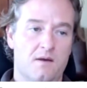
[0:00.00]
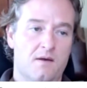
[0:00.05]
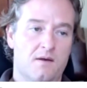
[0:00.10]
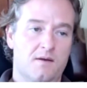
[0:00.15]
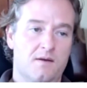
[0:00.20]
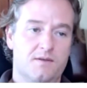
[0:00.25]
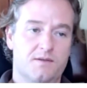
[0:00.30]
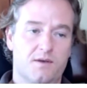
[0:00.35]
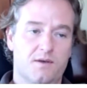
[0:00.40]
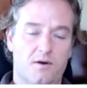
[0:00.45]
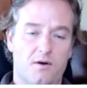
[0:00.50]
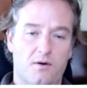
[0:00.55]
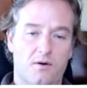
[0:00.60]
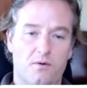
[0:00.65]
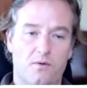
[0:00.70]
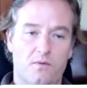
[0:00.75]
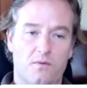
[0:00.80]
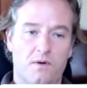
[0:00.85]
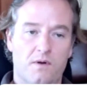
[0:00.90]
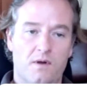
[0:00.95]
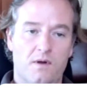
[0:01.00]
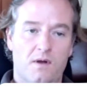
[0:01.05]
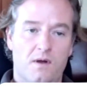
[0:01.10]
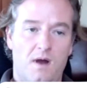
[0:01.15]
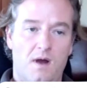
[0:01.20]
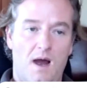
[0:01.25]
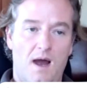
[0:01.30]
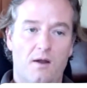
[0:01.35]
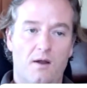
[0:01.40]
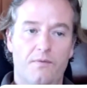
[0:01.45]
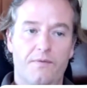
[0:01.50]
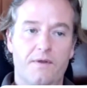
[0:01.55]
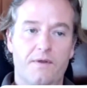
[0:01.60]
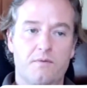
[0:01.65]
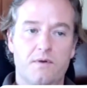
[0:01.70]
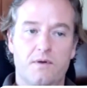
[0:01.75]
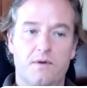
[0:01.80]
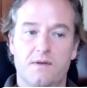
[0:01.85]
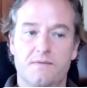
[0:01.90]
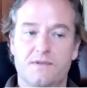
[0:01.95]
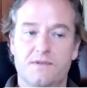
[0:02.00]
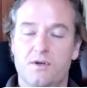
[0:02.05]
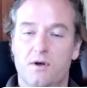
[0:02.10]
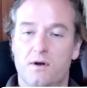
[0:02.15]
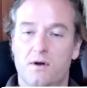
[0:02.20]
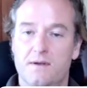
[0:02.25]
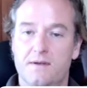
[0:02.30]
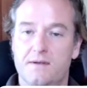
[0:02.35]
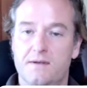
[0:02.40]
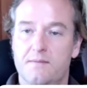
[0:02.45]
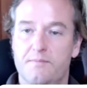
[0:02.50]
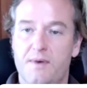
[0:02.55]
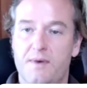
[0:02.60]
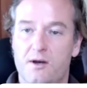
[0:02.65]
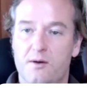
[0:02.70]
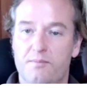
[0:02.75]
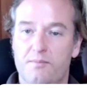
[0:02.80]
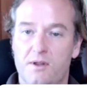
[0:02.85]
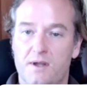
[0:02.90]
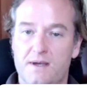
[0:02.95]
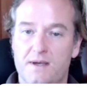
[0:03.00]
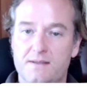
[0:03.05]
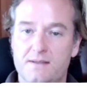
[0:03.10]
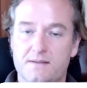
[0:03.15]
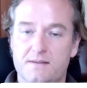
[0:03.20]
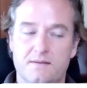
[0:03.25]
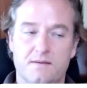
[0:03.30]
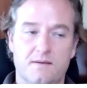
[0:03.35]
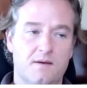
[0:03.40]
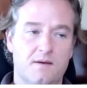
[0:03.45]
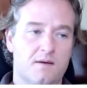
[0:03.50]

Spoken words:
So I don't think we could have started in a better place.